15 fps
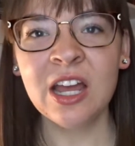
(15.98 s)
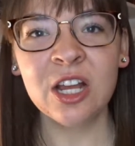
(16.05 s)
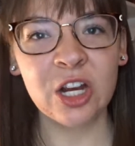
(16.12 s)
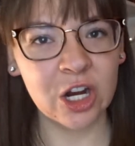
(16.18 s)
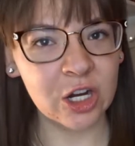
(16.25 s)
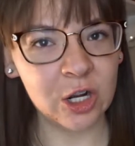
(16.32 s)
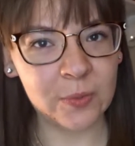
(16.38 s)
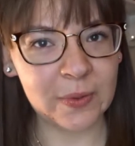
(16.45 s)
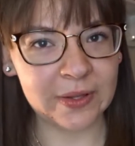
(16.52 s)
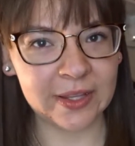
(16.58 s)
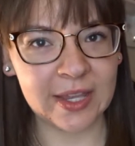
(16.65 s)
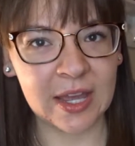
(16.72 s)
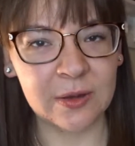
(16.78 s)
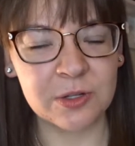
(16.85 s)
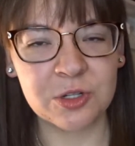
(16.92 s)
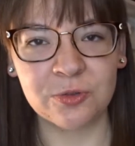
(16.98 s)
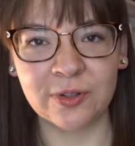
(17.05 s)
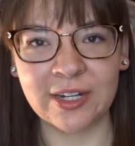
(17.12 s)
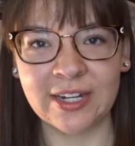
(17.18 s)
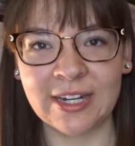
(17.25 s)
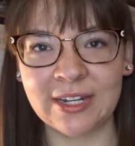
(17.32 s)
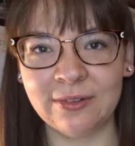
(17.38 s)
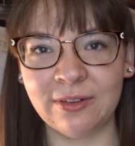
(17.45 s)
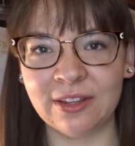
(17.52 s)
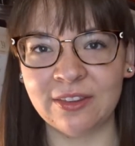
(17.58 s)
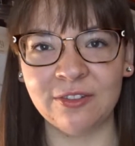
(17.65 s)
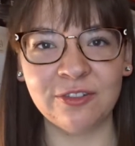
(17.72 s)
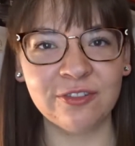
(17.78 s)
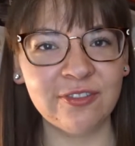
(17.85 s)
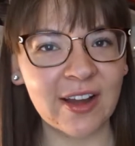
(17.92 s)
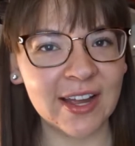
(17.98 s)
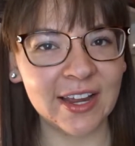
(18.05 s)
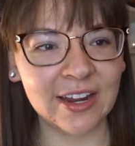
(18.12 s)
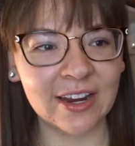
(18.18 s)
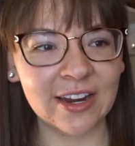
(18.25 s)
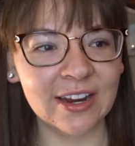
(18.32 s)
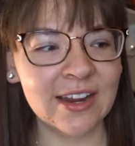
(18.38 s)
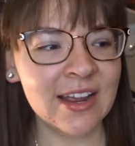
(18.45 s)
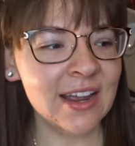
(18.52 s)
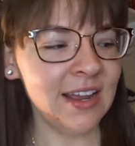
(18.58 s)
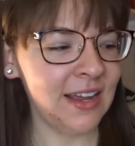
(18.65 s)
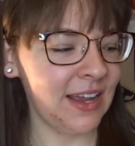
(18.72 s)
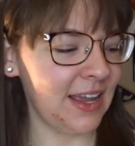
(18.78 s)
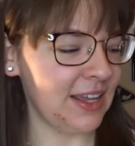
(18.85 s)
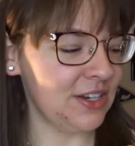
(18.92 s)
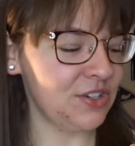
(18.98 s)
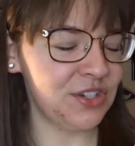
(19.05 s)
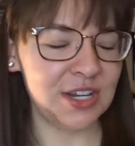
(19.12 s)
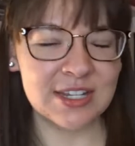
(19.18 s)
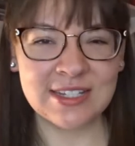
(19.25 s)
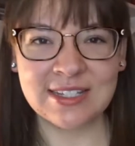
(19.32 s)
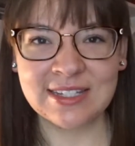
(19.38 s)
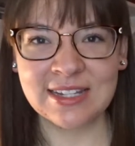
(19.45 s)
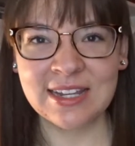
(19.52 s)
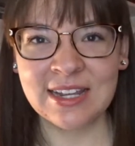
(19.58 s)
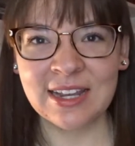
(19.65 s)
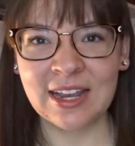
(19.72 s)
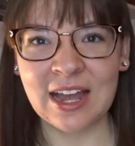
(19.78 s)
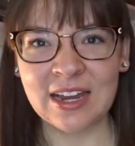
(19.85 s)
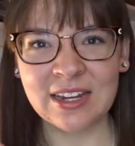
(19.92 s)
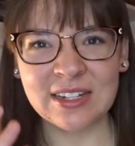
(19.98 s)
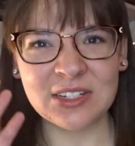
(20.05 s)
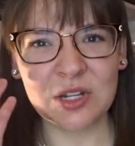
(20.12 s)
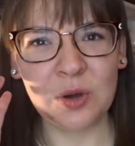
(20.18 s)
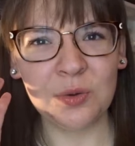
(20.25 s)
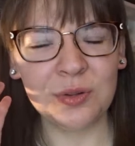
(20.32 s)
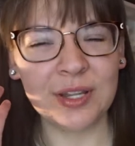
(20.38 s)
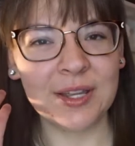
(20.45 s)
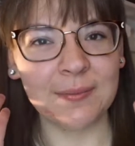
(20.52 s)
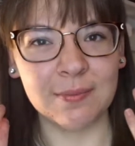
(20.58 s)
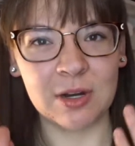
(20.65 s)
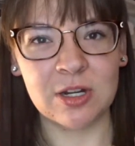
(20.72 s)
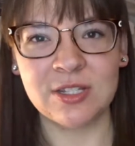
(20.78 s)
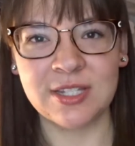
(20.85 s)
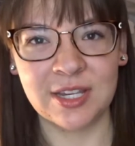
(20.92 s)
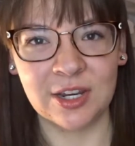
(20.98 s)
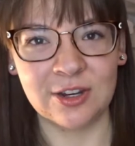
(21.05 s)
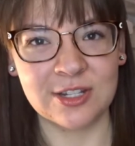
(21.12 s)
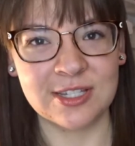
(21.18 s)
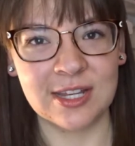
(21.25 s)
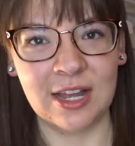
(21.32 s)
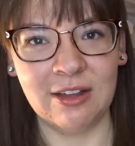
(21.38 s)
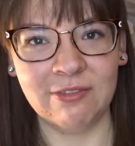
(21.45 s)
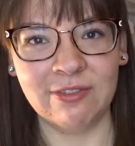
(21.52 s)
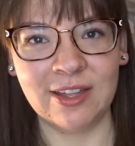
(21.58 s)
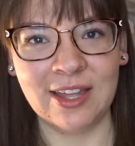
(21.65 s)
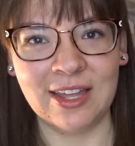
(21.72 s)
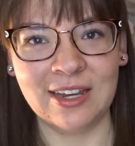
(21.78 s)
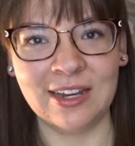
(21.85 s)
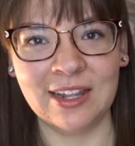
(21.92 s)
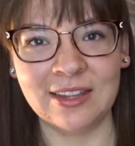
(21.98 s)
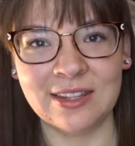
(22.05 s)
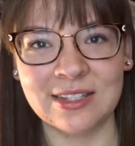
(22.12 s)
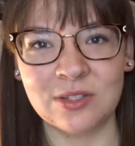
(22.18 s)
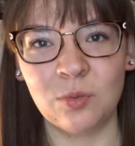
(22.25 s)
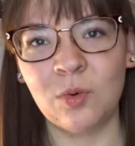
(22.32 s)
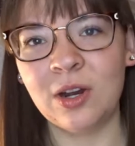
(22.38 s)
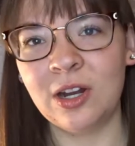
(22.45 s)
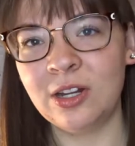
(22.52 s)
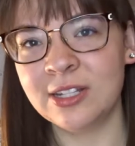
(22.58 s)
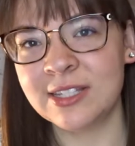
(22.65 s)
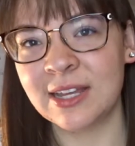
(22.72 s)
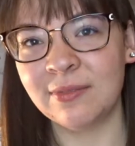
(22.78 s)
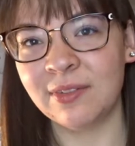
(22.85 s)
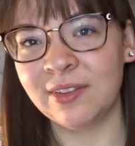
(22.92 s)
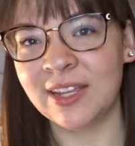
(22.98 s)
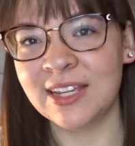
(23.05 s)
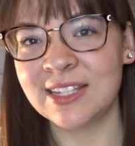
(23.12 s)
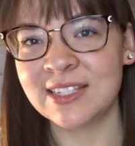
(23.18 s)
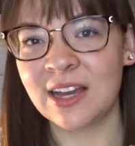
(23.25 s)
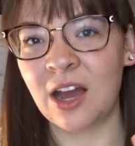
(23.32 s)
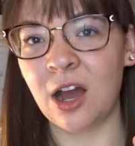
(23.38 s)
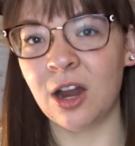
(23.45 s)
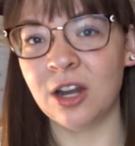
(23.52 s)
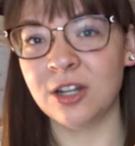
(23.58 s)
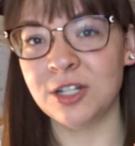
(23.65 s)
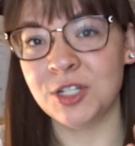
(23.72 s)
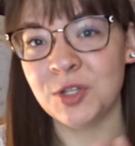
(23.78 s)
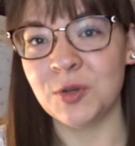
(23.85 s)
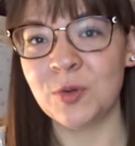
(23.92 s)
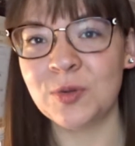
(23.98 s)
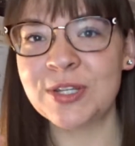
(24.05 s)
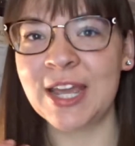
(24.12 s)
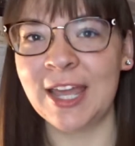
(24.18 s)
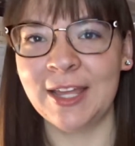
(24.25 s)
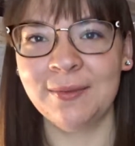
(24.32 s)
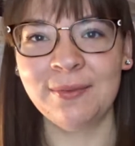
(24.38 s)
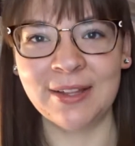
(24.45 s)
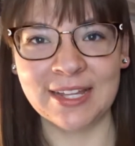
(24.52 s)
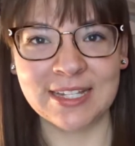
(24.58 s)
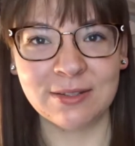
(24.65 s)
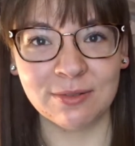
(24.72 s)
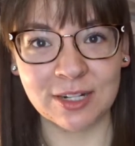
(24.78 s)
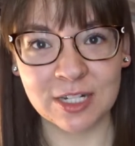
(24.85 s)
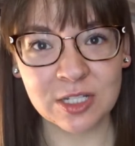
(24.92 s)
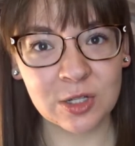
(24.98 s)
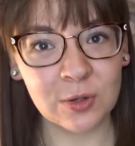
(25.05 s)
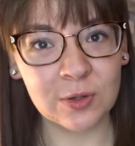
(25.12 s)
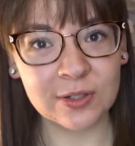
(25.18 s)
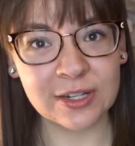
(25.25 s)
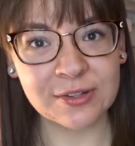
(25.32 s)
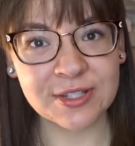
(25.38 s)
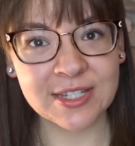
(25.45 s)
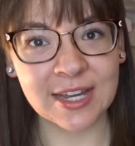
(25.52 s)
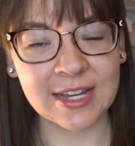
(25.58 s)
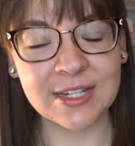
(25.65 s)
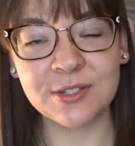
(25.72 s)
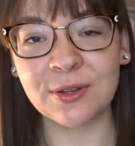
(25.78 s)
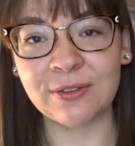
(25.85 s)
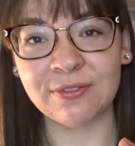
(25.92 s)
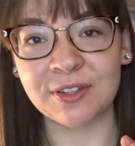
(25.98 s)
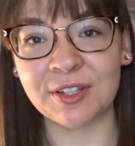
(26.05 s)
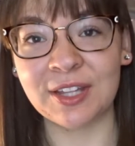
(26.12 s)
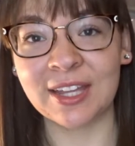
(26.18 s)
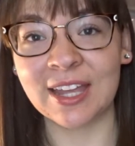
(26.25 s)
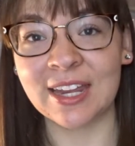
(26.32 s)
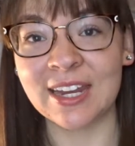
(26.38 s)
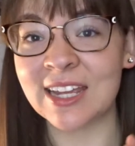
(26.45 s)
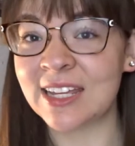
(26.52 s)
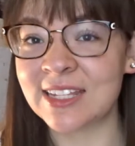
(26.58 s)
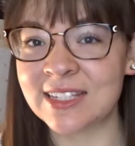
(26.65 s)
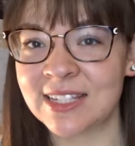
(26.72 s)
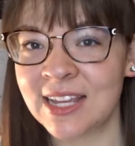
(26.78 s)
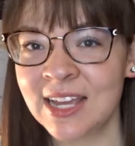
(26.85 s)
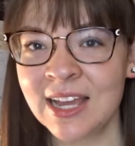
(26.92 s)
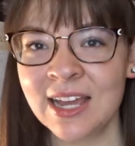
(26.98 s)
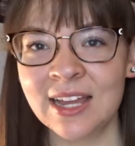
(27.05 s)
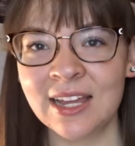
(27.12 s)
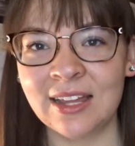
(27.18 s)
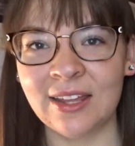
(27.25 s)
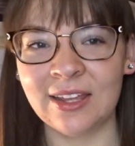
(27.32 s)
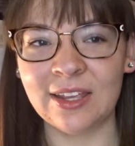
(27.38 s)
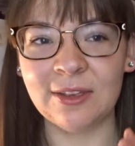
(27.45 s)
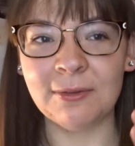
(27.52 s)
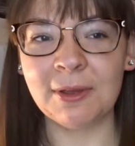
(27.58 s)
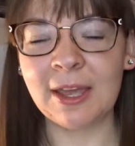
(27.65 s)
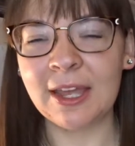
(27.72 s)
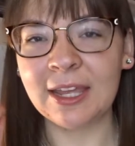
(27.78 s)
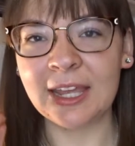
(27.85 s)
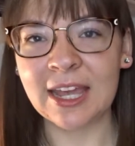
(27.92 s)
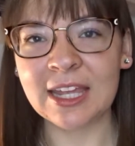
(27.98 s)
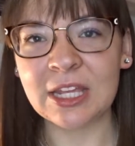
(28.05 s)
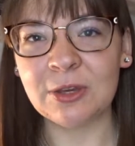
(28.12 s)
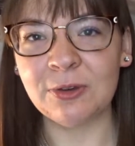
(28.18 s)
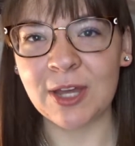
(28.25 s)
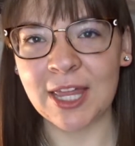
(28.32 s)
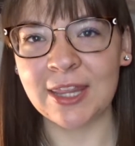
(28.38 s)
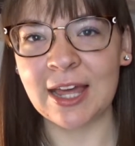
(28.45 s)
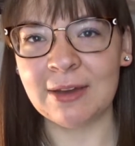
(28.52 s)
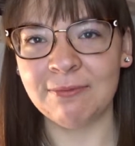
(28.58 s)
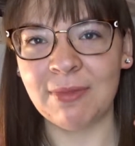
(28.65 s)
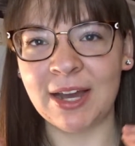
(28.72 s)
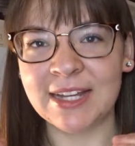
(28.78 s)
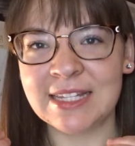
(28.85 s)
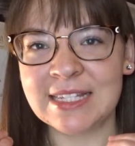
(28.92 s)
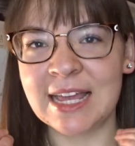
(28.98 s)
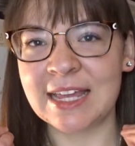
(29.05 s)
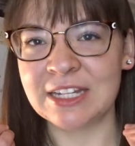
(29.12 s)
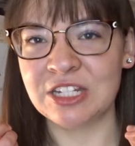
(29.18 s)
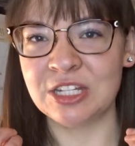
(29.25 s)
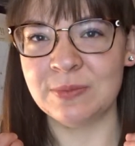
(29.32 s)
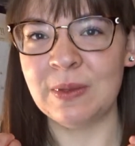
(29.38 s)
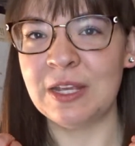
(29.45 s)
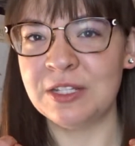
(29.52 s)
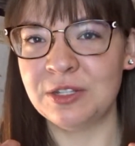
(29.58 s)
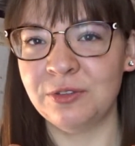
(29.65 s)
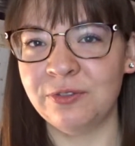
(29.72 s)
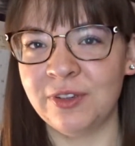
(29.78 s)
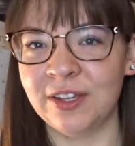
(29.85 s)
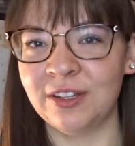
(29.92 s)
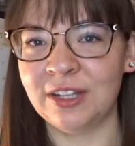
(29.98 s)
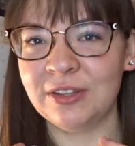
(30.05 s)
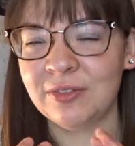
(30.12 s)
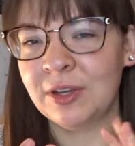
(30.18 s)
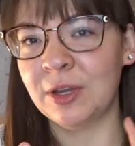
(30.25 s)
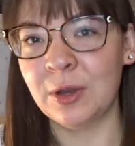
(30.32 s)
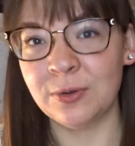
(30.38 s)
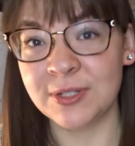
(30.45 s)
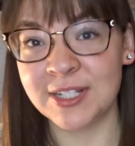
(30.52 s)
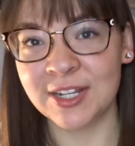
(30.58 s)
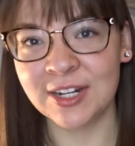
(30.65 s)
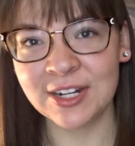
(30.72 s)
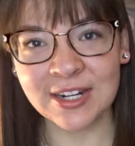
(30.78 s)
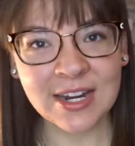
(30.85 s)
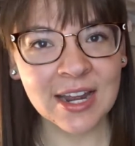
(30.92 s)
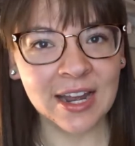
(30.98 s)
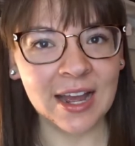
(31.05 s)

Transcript: curl up on the couch reading with a fire and just kind of totally immersing yourself in this world. Some of these are do take place when it's cold outside, so I feel like it is like you can get you in that mindset and just makes you feel even even cozier.